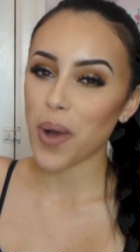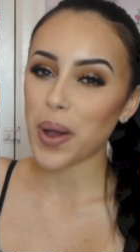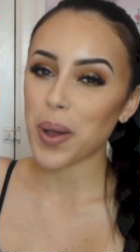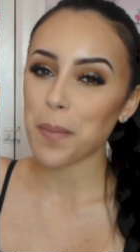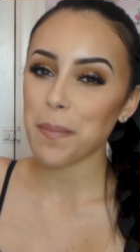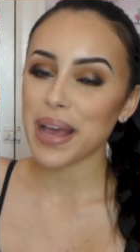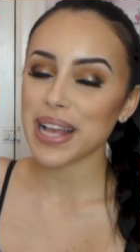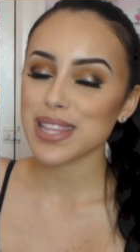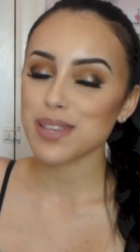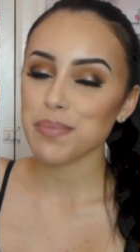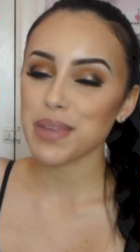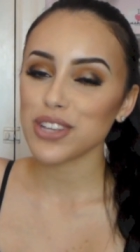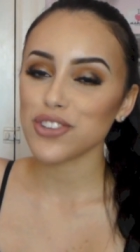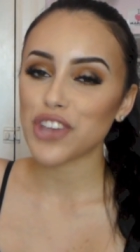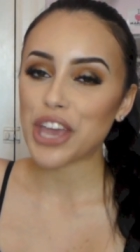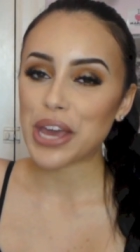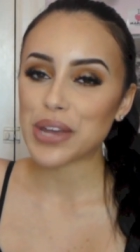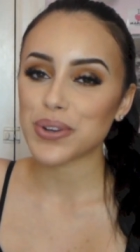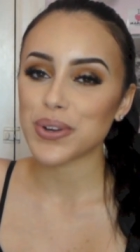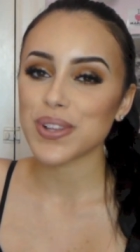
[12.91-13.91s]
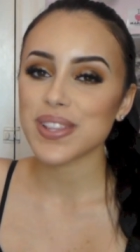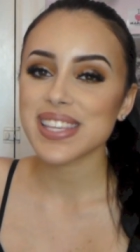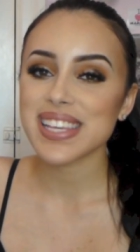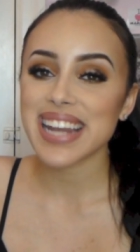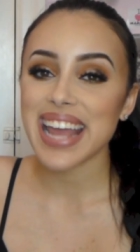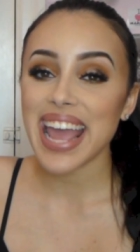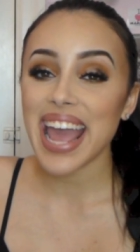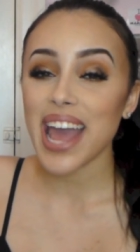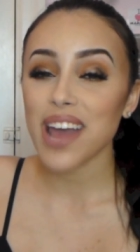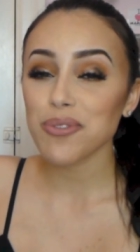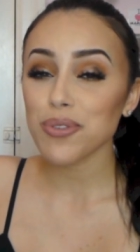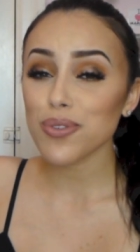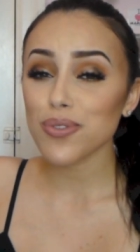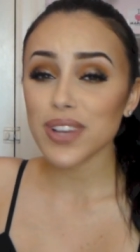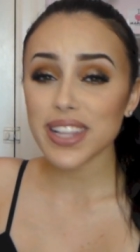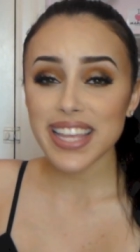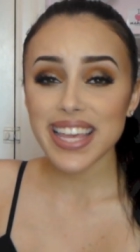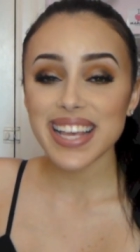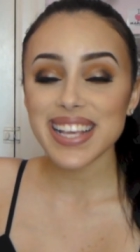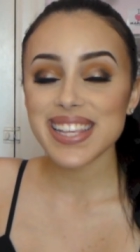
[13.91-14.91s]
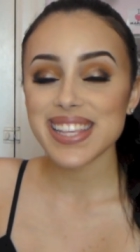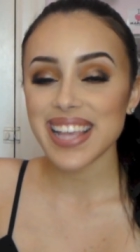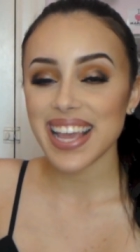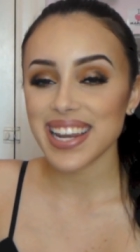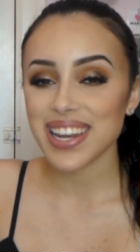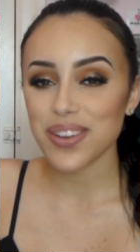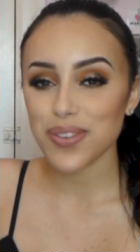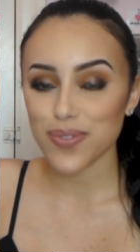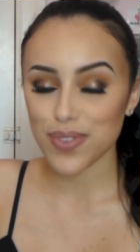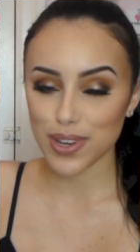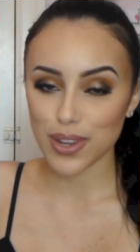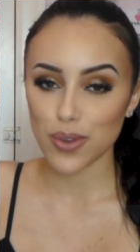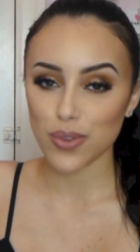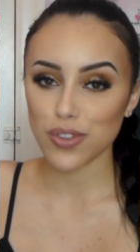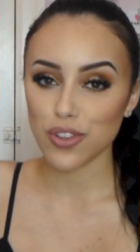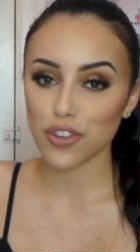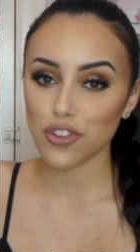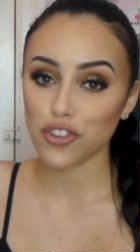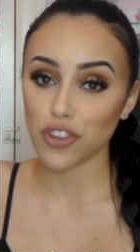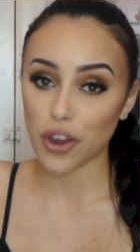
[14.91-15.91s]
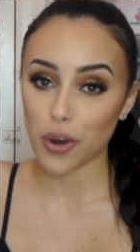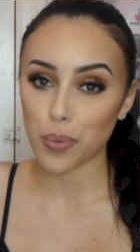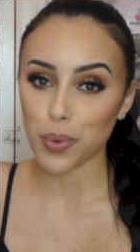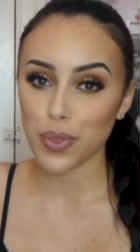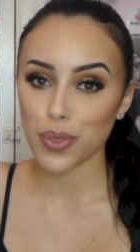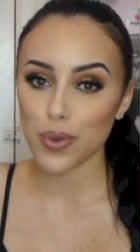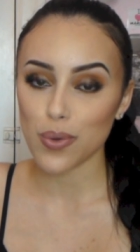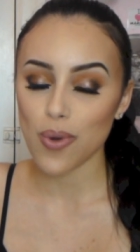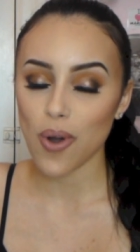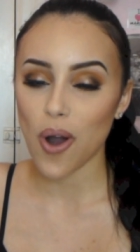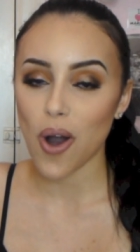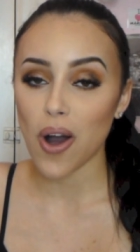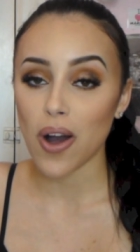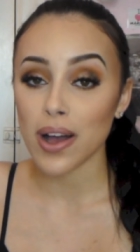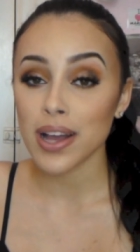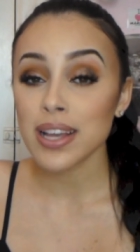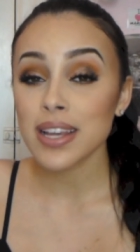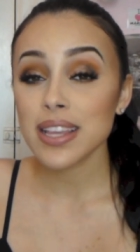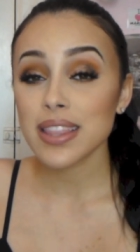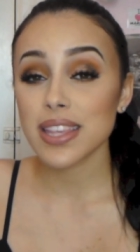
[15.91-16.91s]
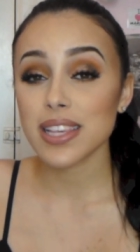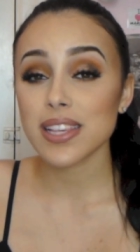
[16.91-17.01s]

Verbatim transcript: Welcome back to my channel. Today I have a really exciting video to share with you all.